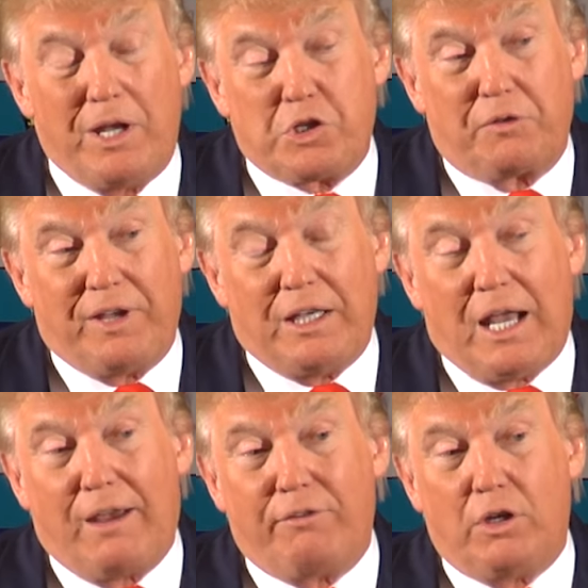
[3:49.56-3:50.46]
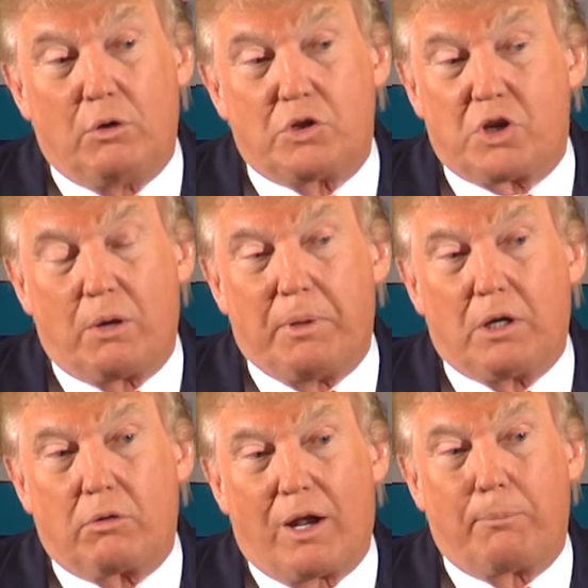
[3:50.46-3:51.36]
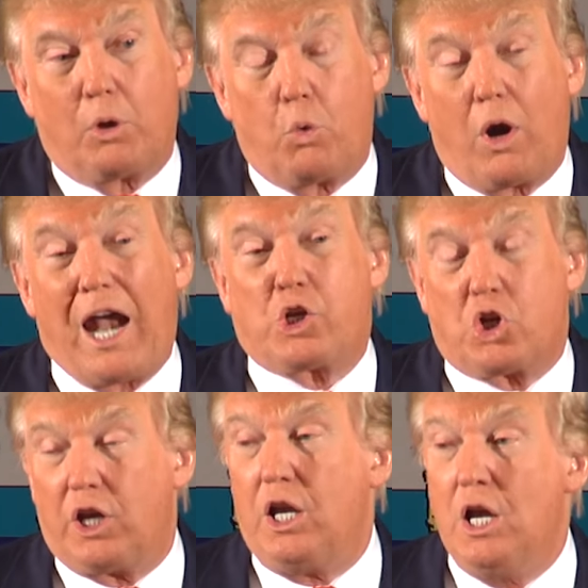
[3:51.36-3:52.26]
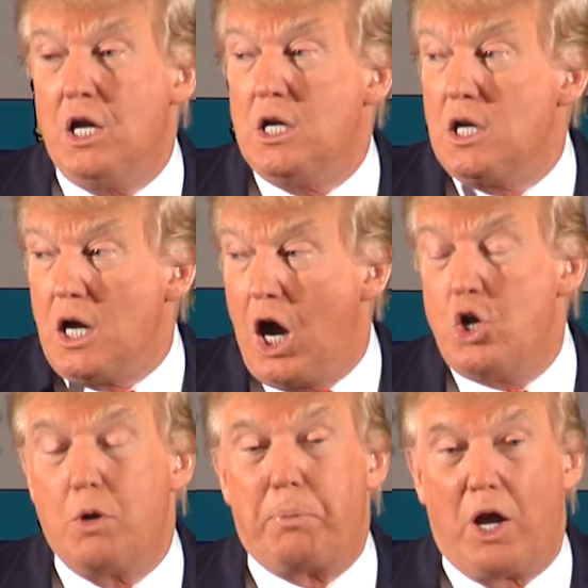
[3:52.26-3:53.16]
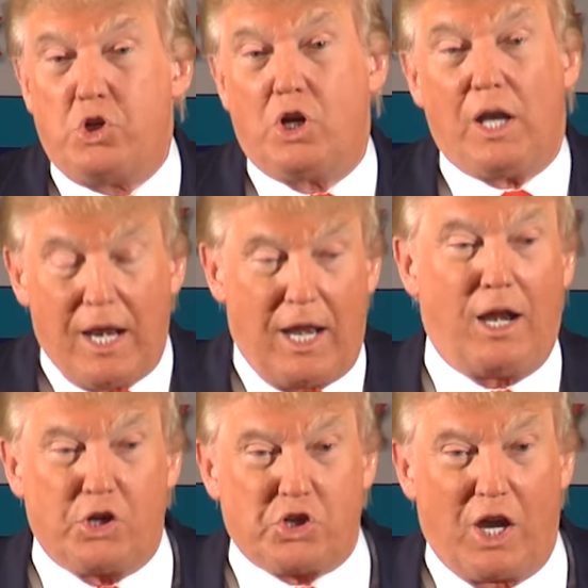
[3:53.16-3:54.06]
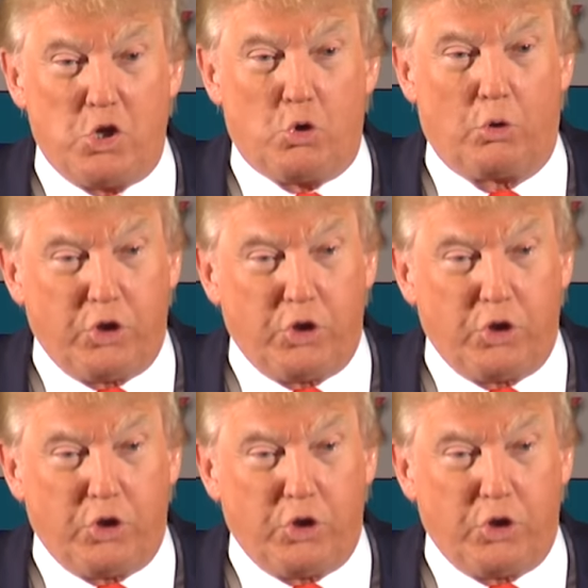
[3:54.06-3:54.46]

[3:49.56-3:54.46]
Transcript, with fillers: Pennsylvania Avenue. It's going to be incredible. We're actually under budget and ahead of schedule.